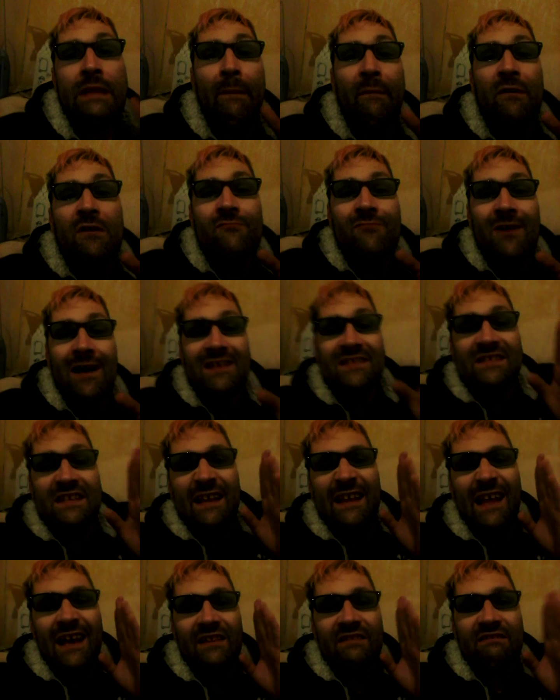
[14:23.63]

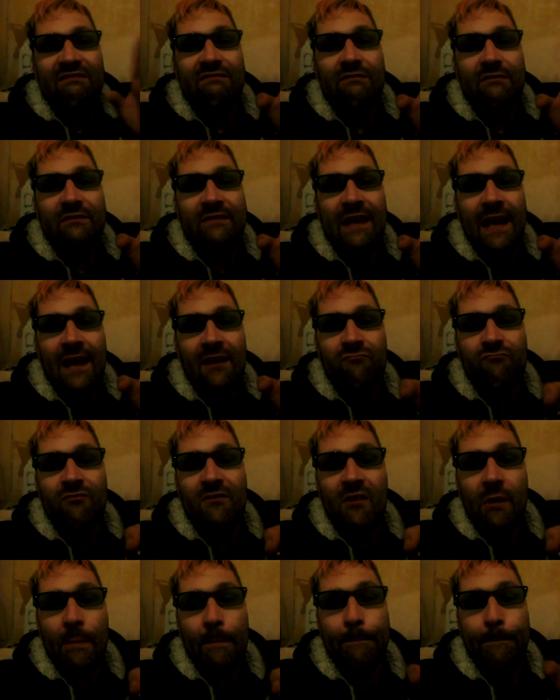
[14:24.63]
Lemongrass gets
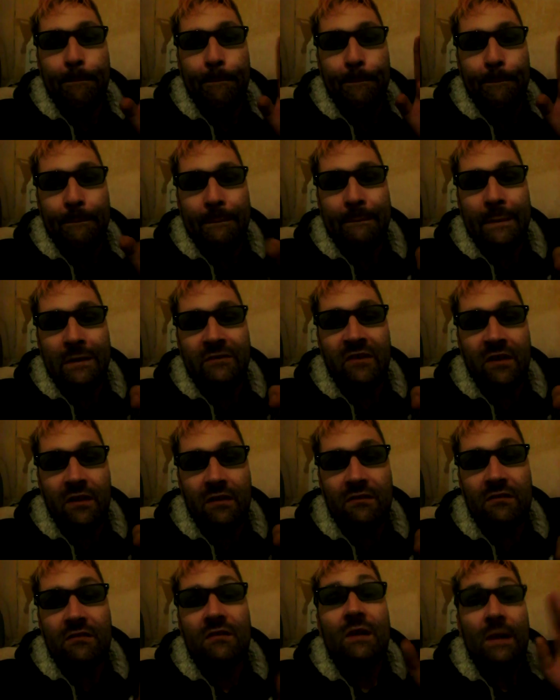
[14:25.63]
rid of
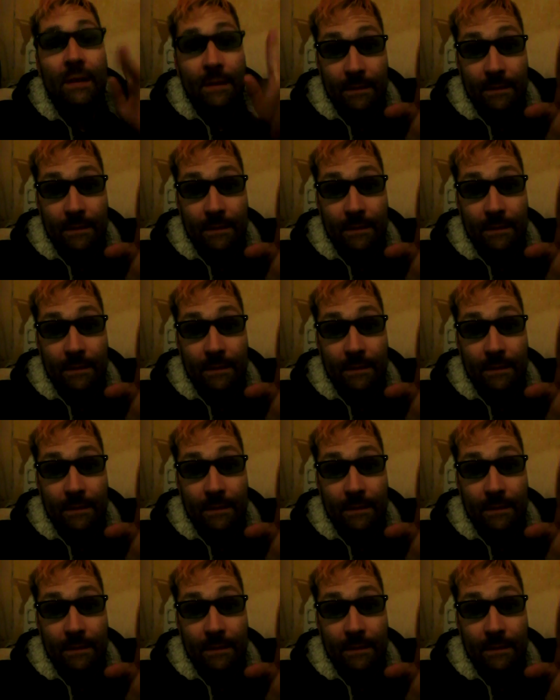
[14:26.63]
midgets.